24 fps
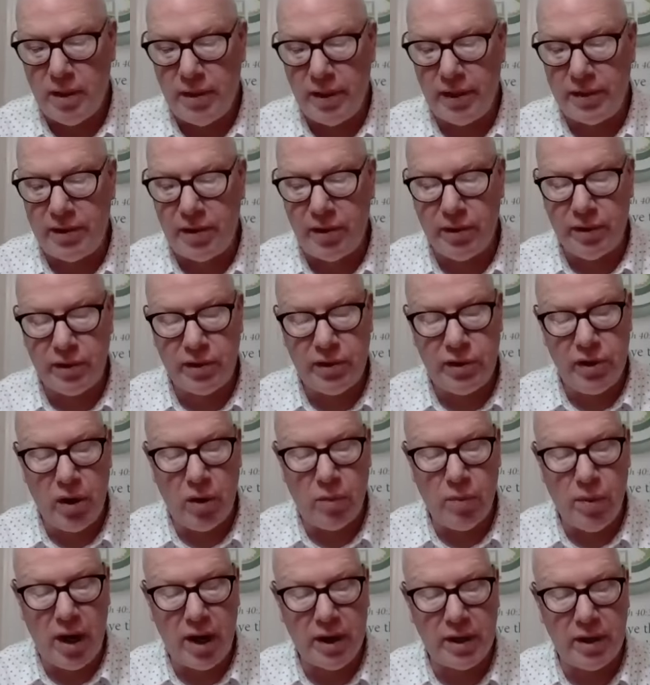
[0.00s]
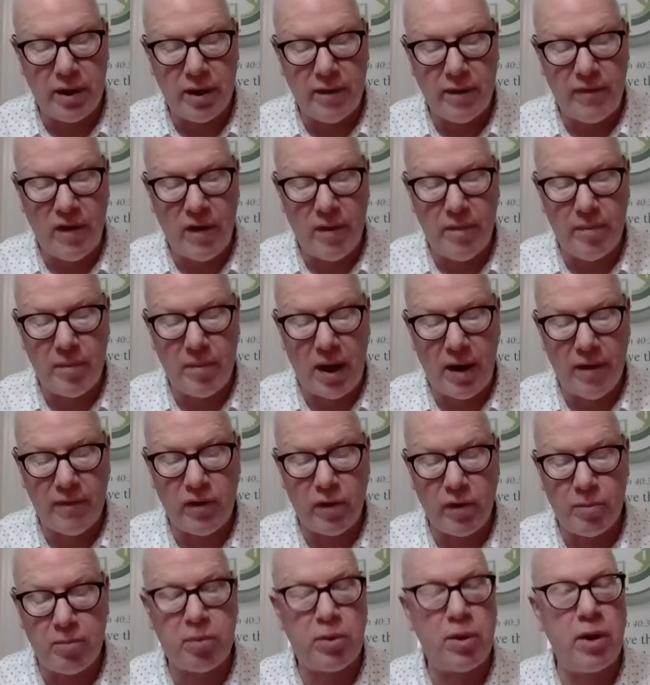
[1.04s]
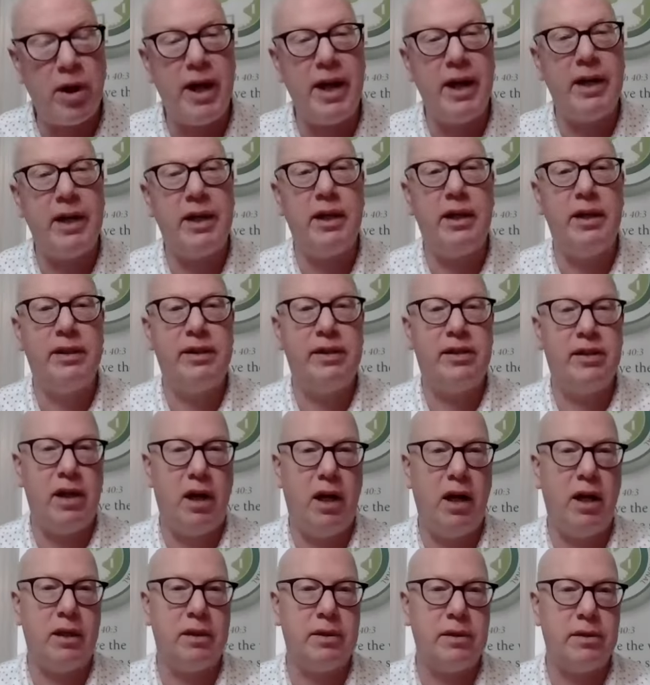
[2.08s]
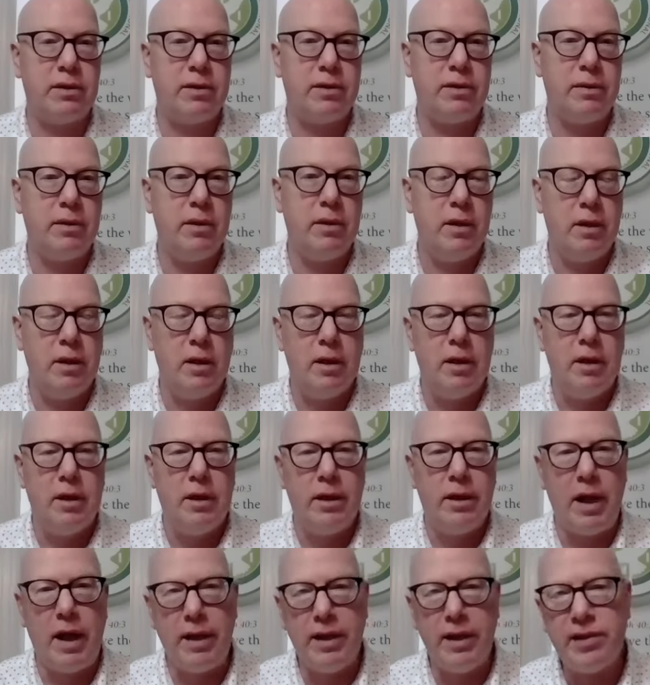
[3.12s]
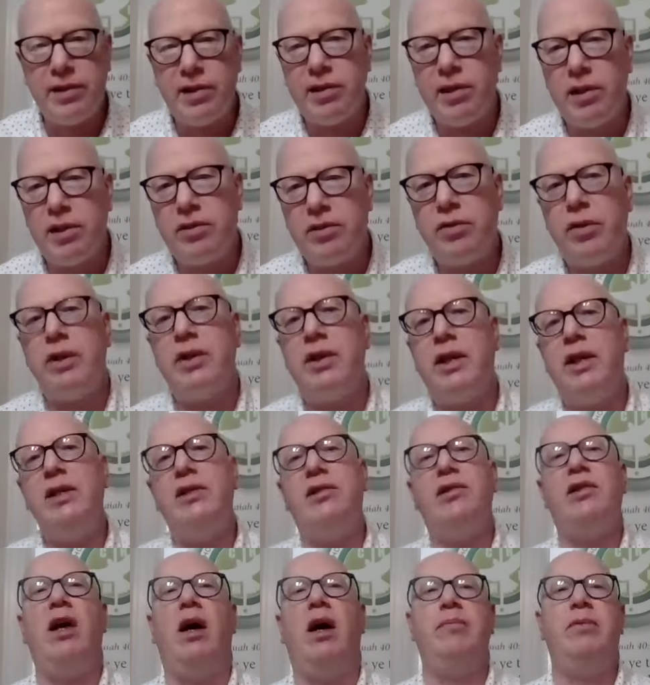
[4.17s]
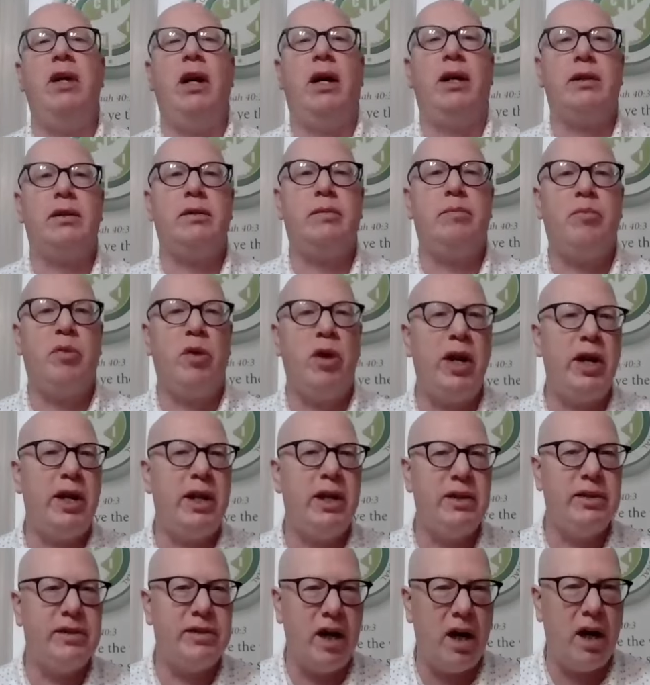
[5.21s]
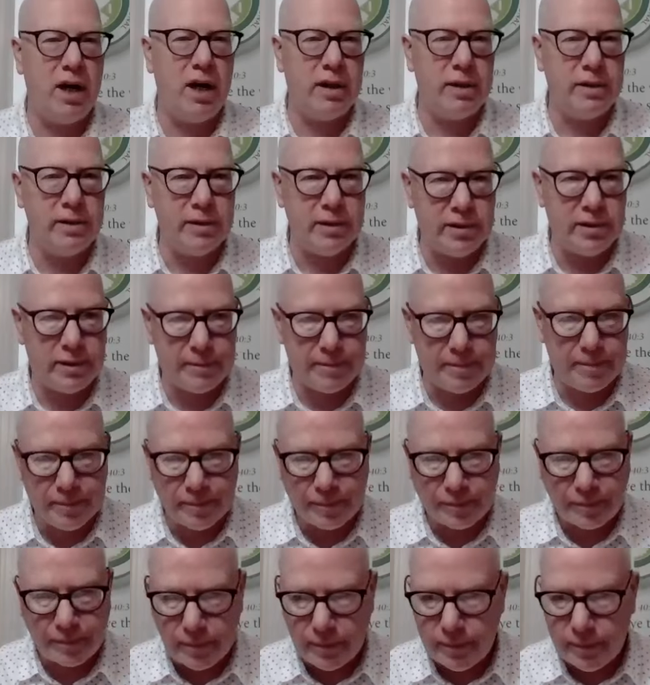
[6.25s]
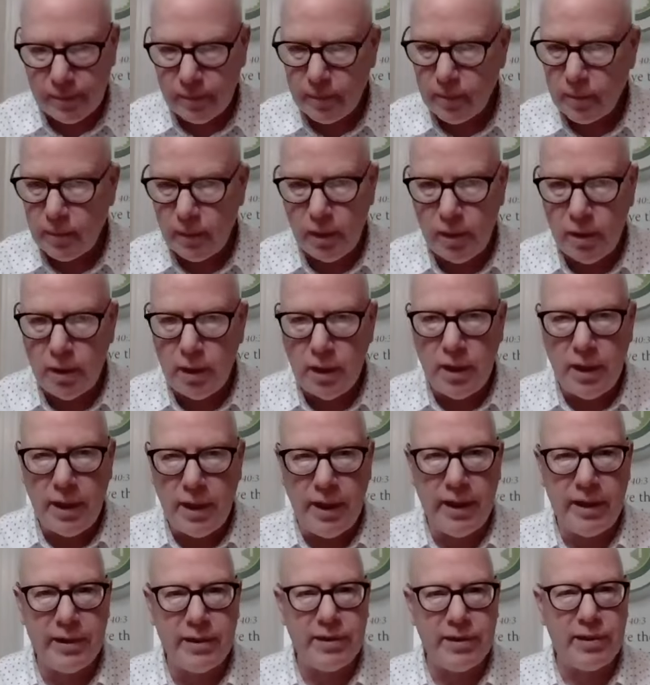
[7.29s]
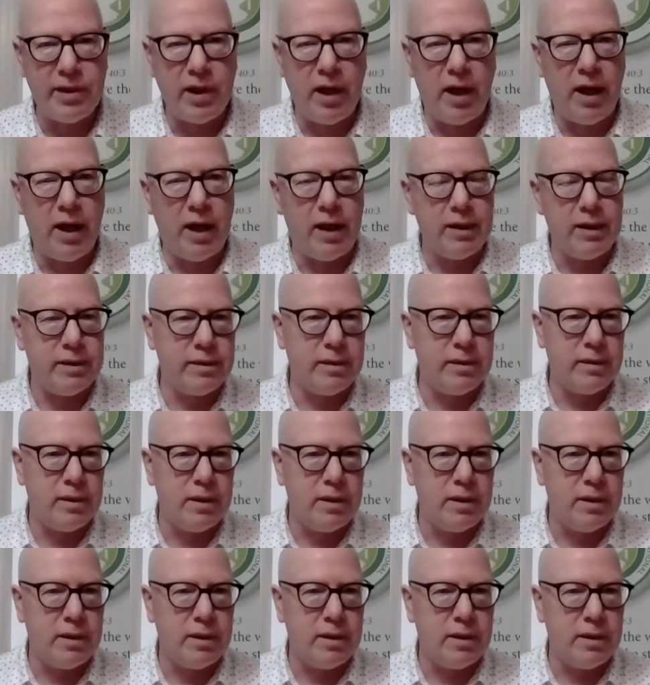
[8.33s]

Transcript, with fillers: that there is no record of him ever praying in tongues. Now, this is a tricky subject. Praying in tongues is, uh,